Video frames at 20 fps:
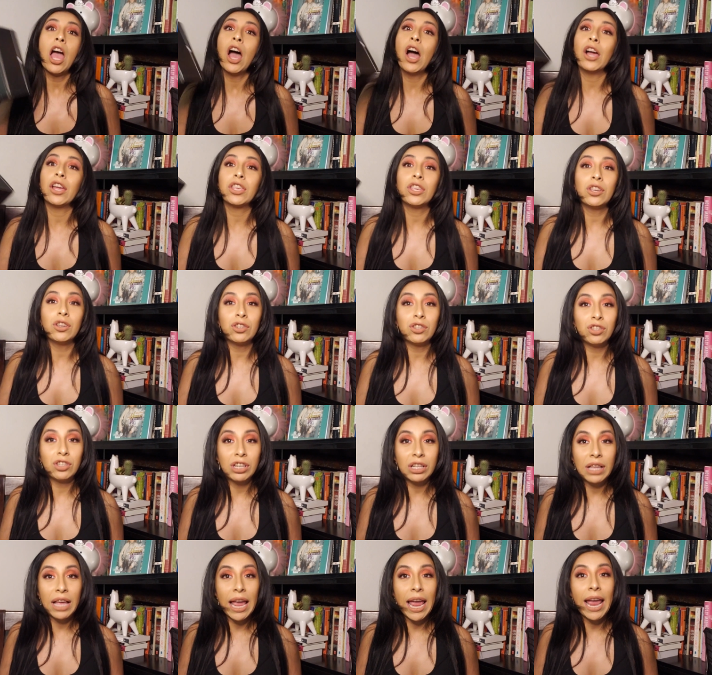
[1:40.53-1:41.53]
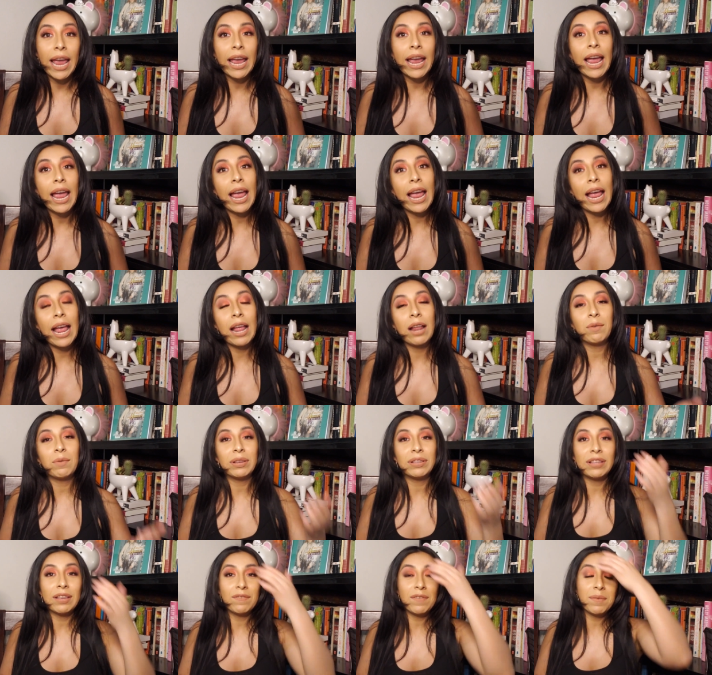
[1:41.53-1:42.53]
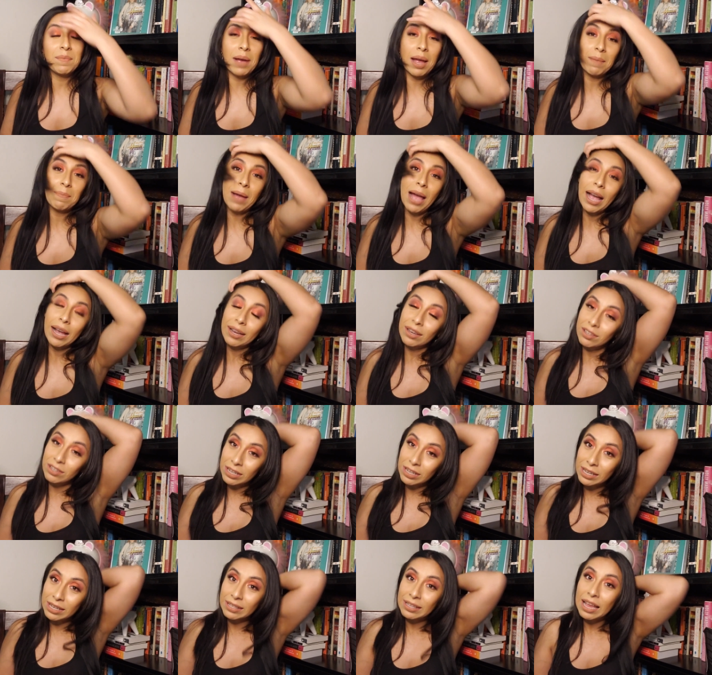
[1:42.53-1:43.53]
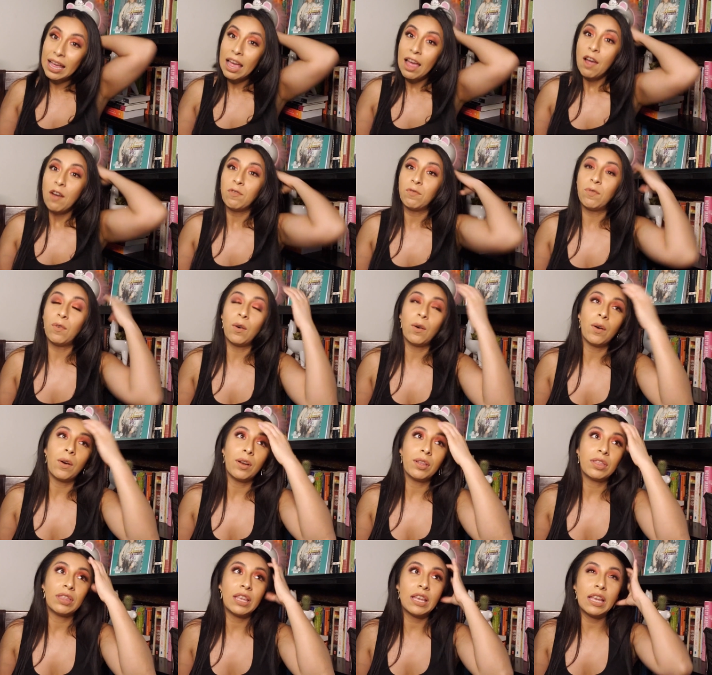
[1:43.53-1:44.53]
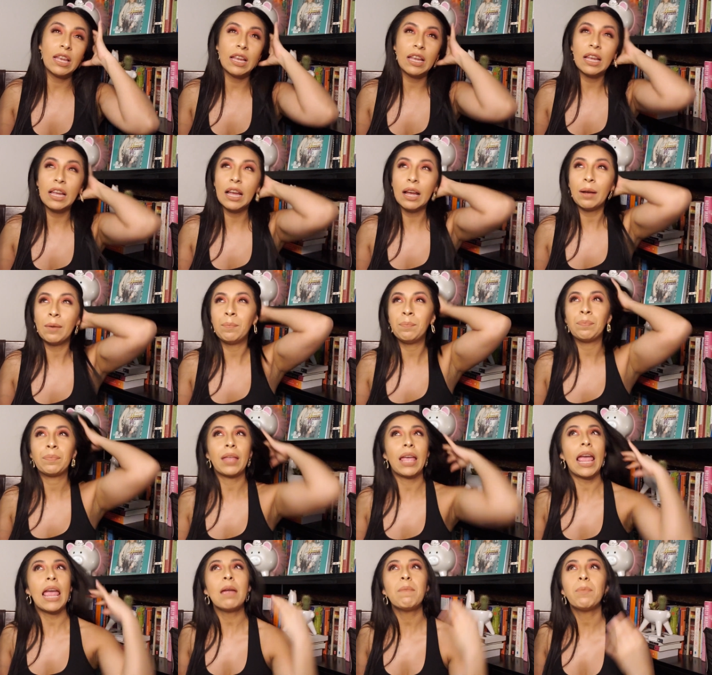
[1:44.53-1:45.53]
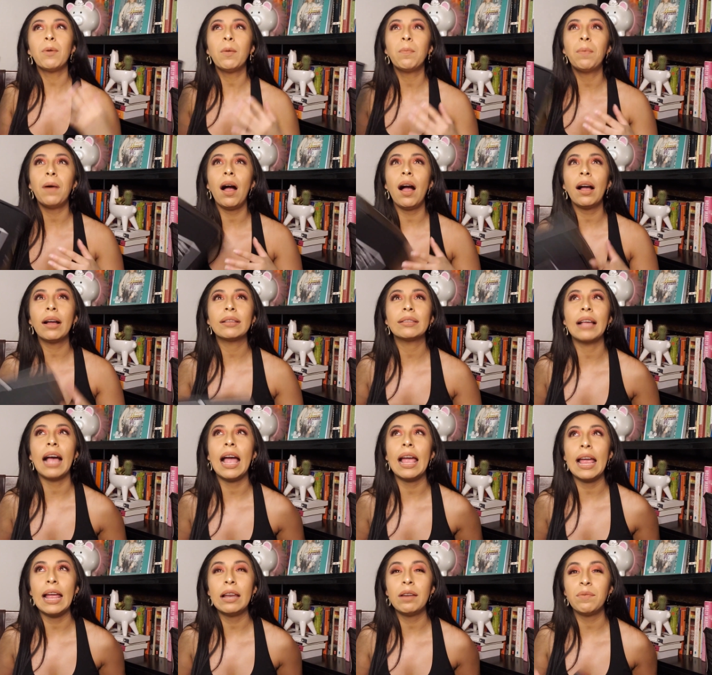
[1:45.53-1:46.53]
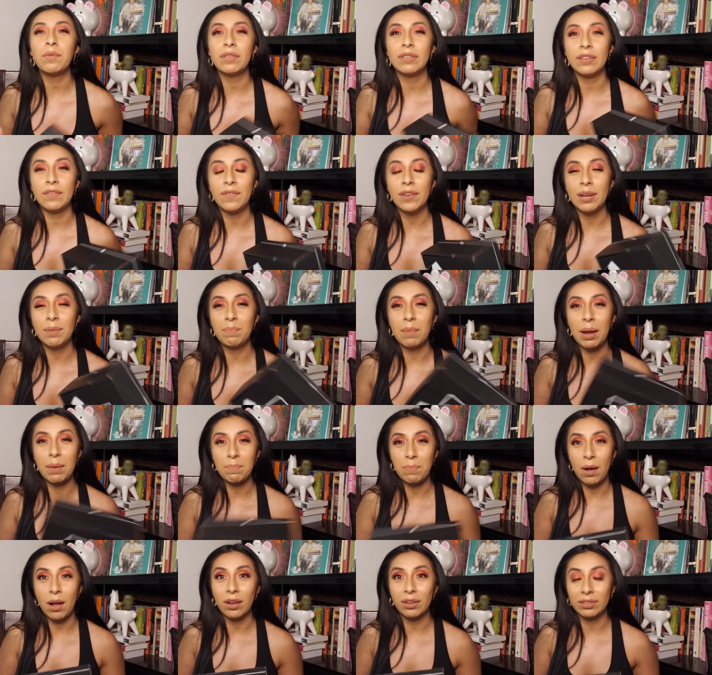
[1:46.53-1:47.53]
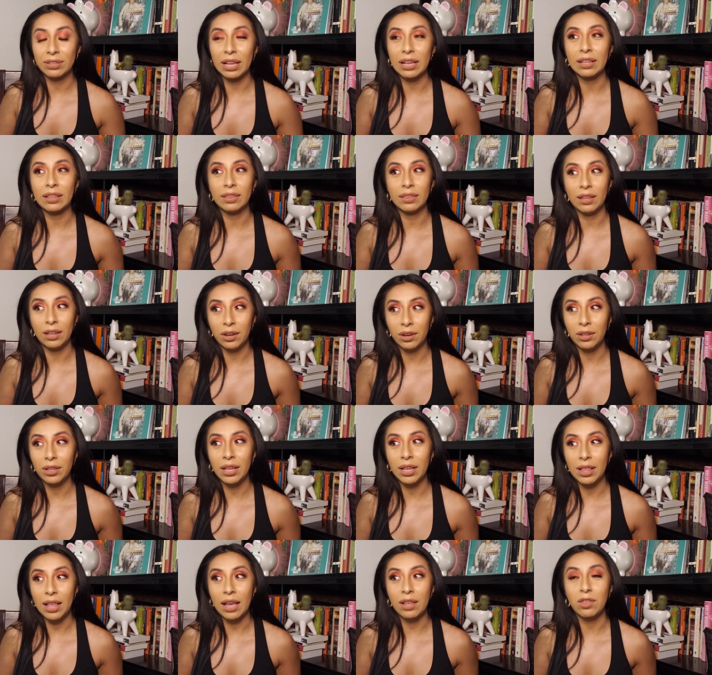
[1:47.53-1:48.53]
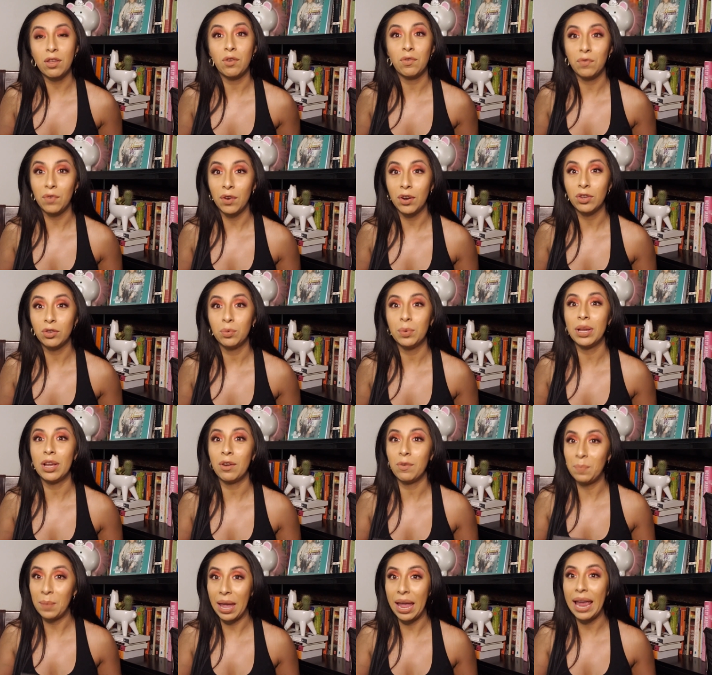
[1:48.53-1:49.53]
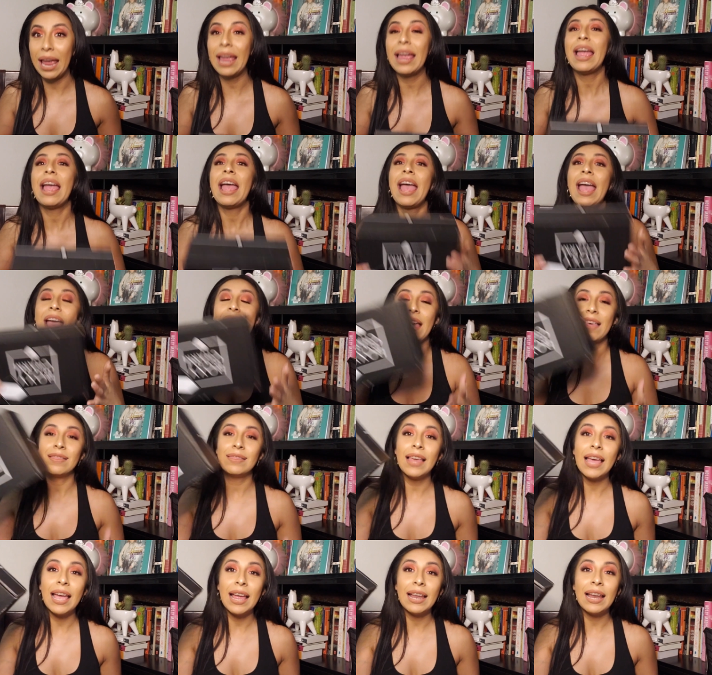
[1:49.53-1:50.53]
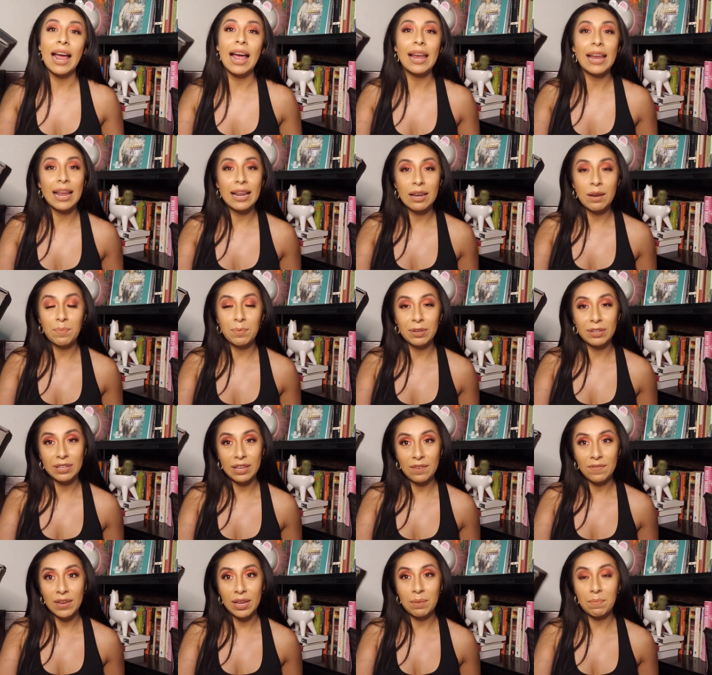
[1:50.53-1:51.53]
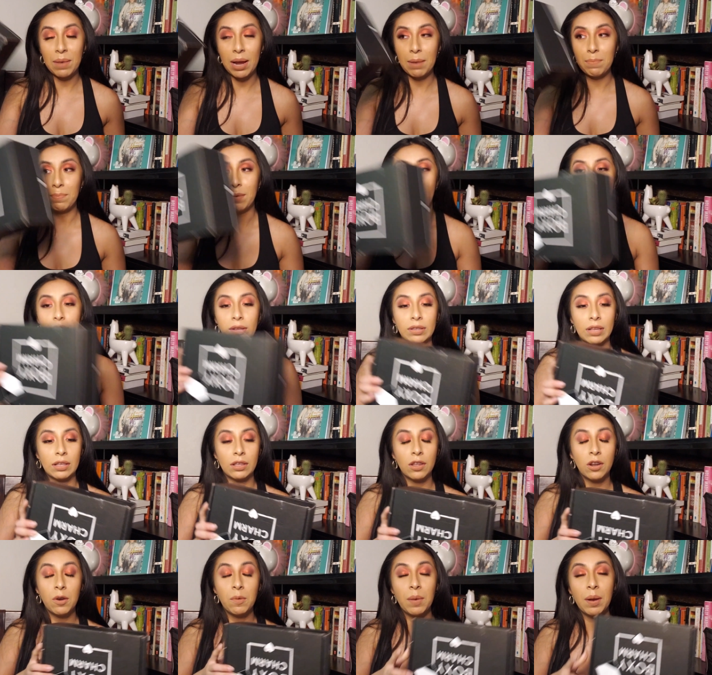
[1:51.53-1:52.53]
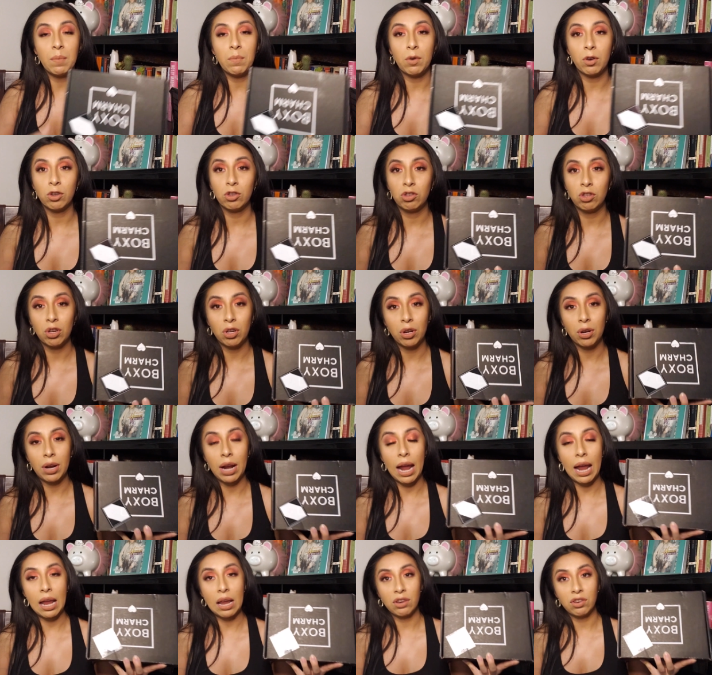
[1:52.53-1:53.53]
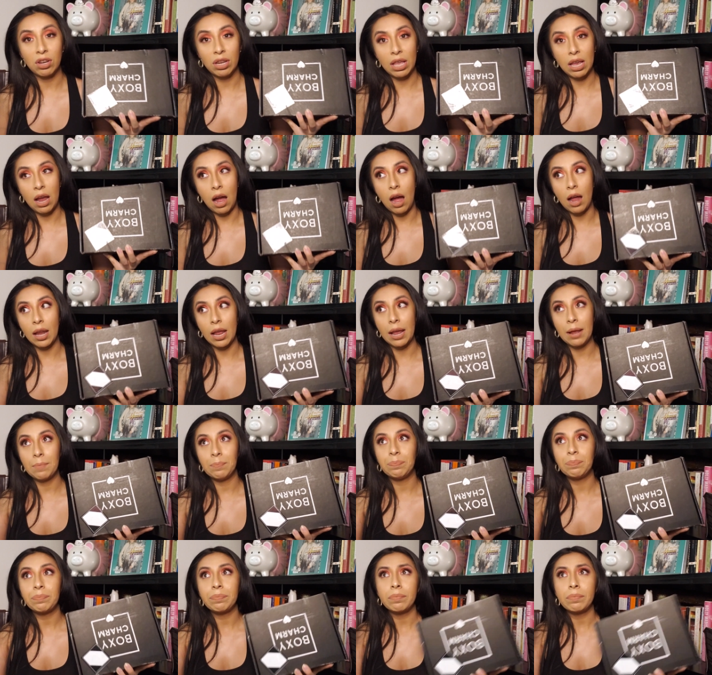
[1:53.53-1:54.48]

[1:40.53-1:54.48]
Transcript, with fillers: a huge delay in receiving my packages. For the April box, I ended up receiving my box like literally like the first week of May, and then I ended up receiving my box a little bit more sooner. I actually got it